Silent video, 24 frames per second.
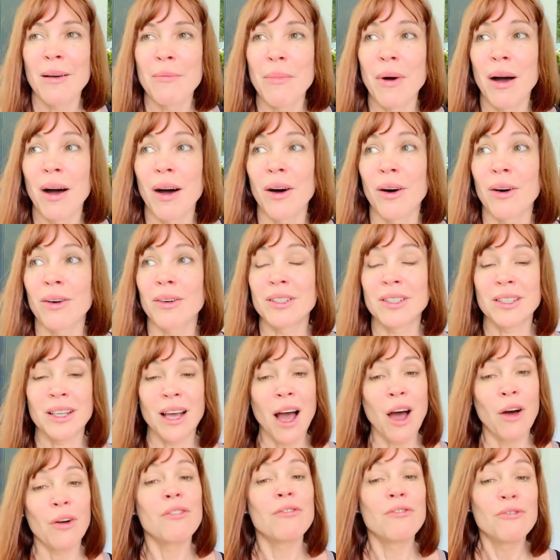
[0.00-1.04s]
about
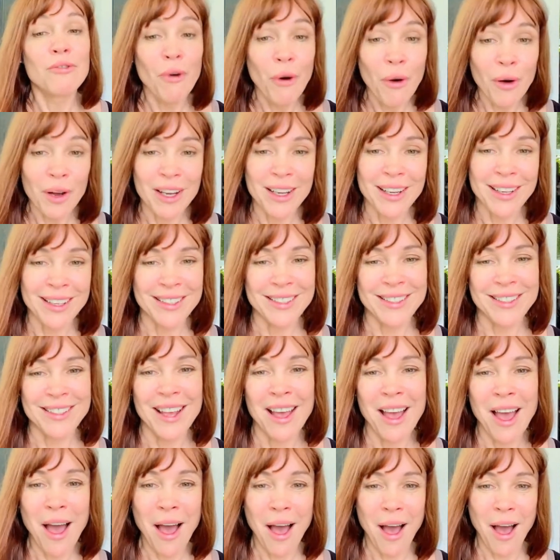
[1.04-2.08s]
our voice,
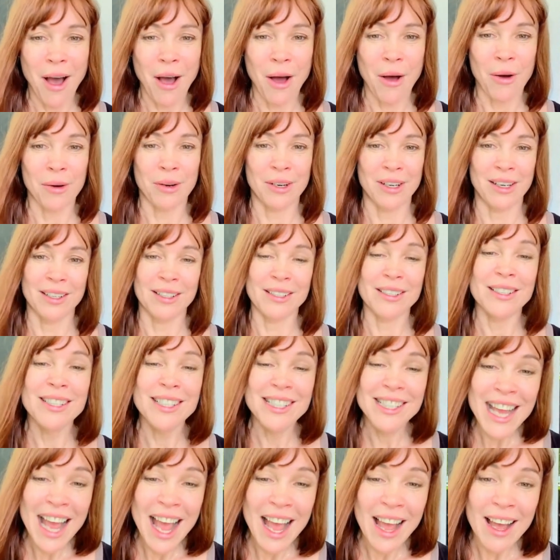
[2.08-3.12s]
our
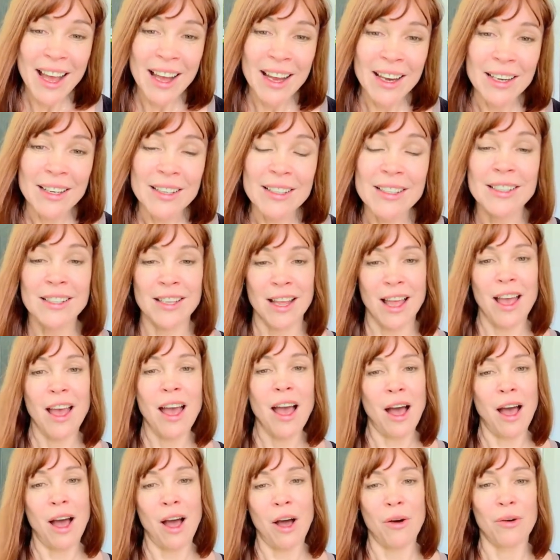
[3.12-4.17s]
stance,
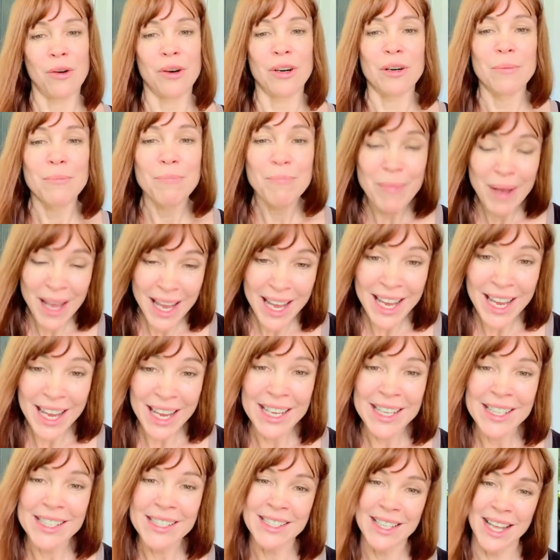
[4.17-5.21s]
our
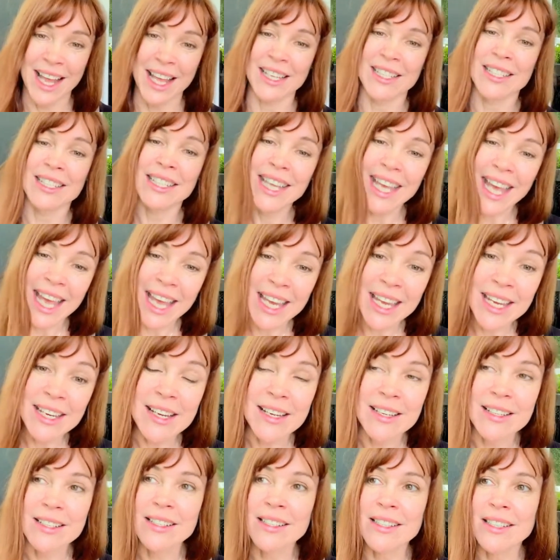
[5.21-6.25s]
pace and
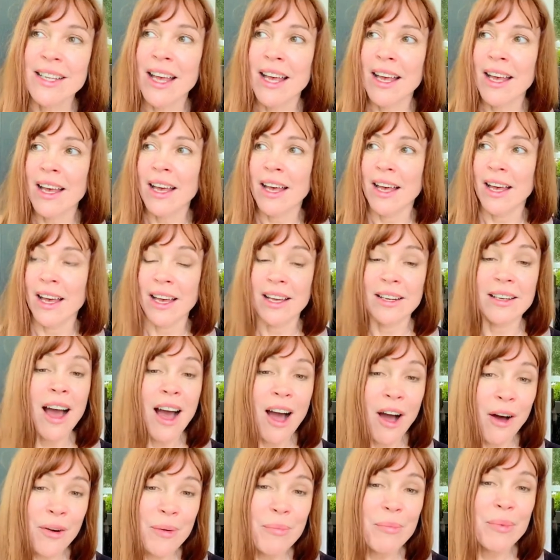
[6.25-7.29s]
cadence and
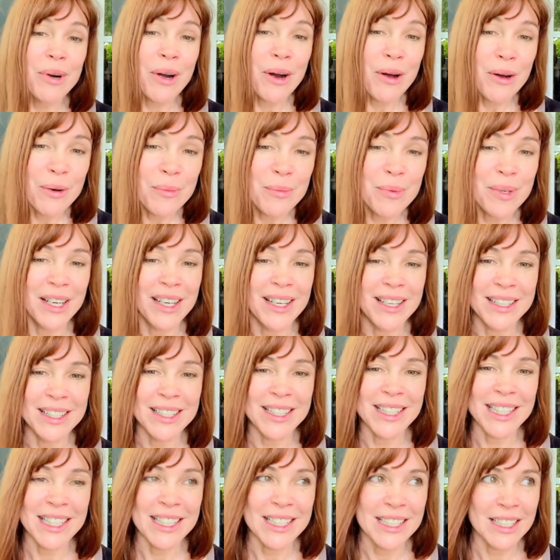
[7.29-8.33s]
how
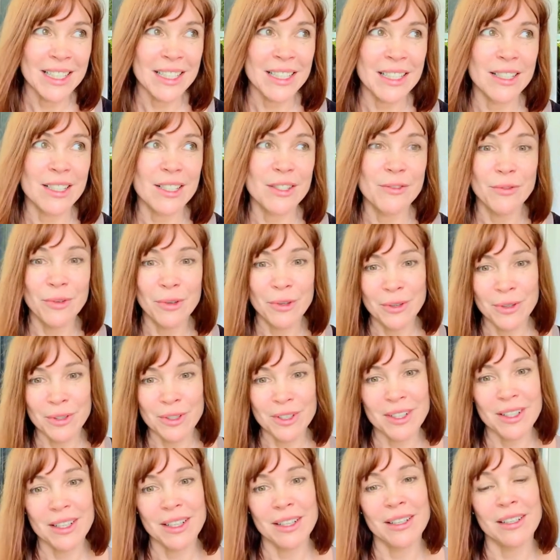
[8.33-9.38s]
appropriate it is
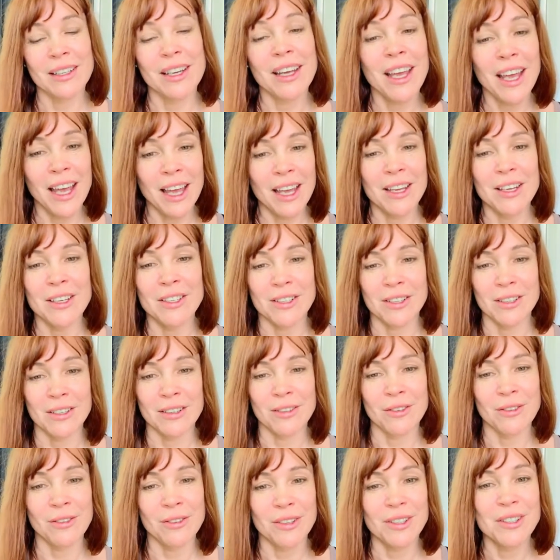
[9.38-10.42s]
for the
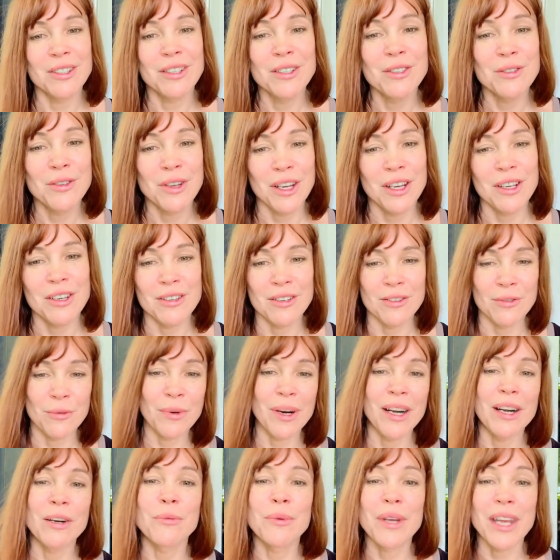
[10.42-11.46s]
occasion or
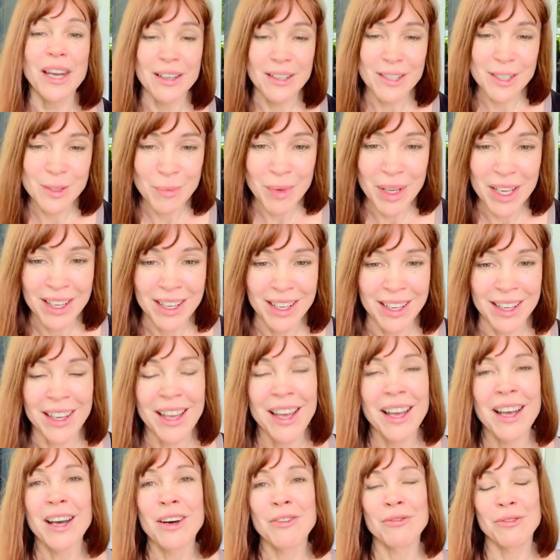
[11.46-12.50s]
situation where we are speaking.
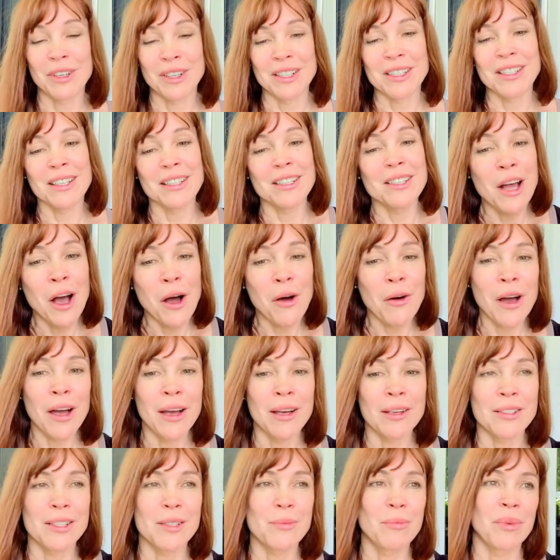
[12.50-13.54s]
For instance, now
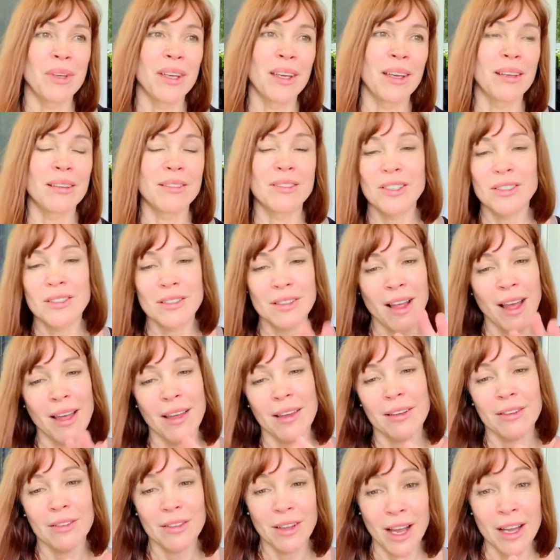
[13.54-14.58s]
I speak just
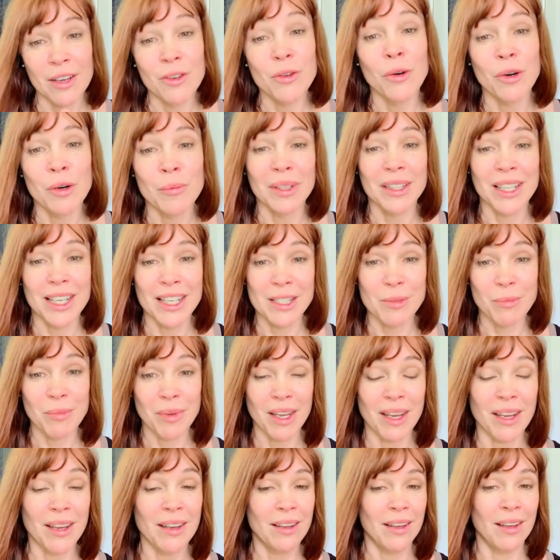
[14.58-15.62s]
like I normally
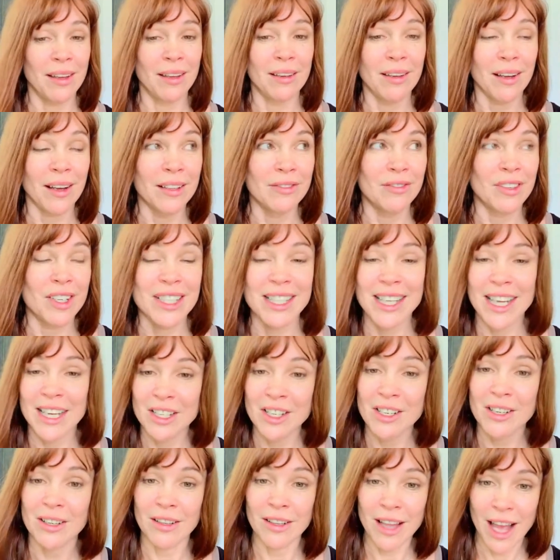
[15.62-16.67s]
speak in a
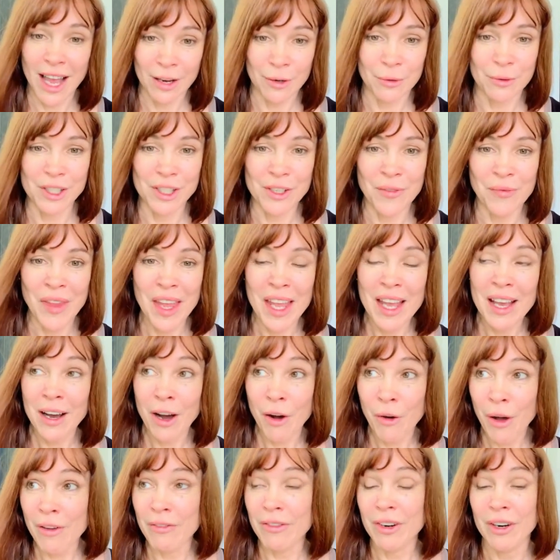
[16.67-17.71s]
conversational language.
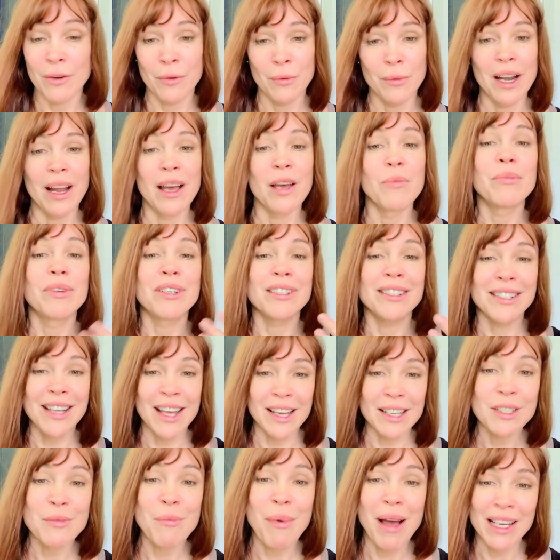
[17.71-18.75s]
However, when I
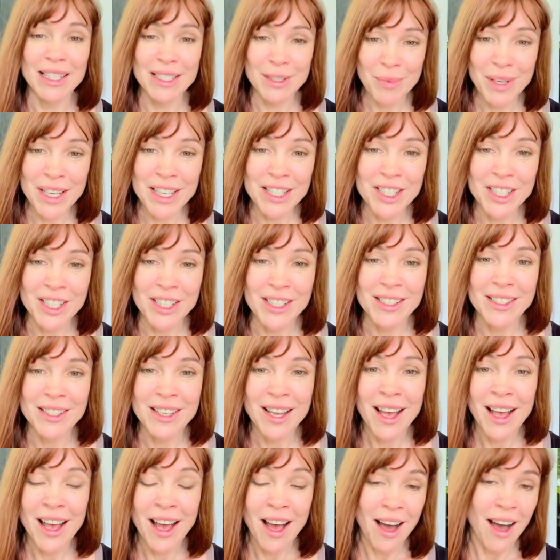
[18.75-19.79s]
present my
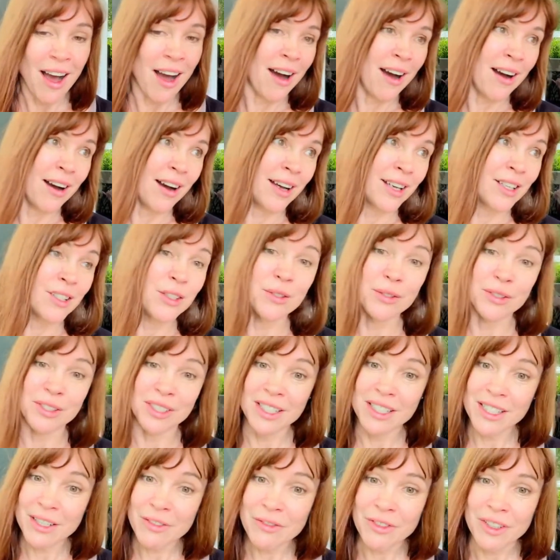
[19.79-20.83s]
speeches, I do
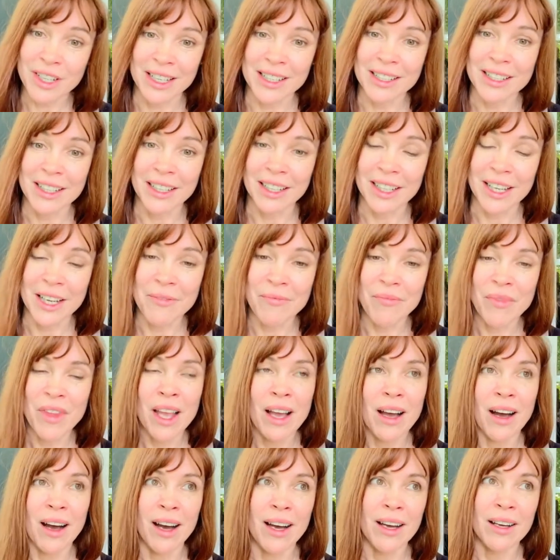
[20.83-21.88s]
it differently.
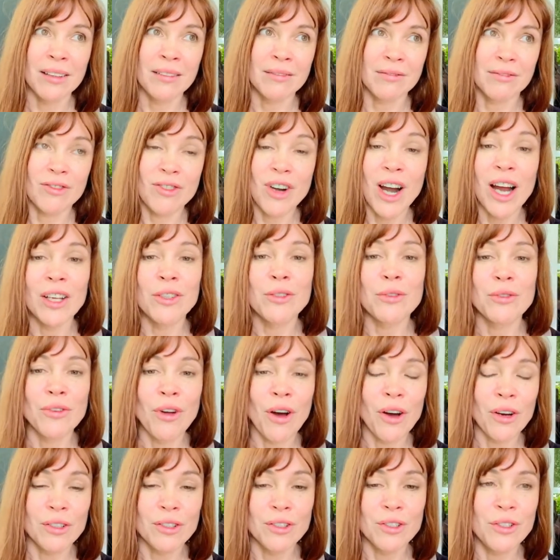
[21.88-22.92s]
I try to
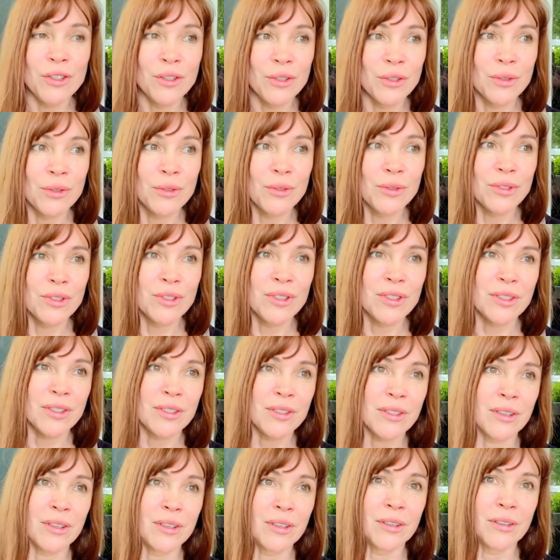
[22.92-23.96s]
not
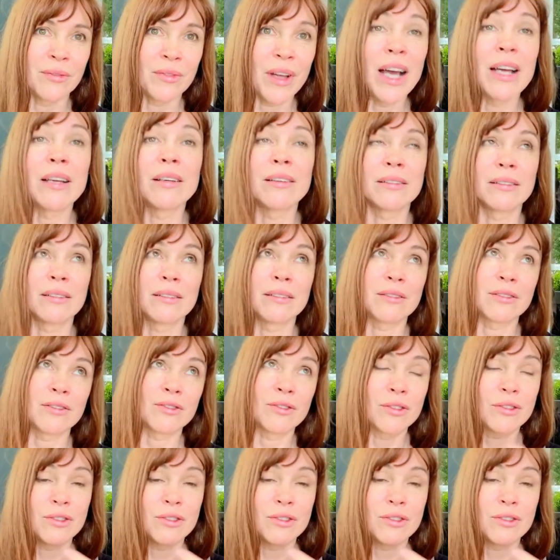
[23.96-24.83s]
use uh, I. Uh,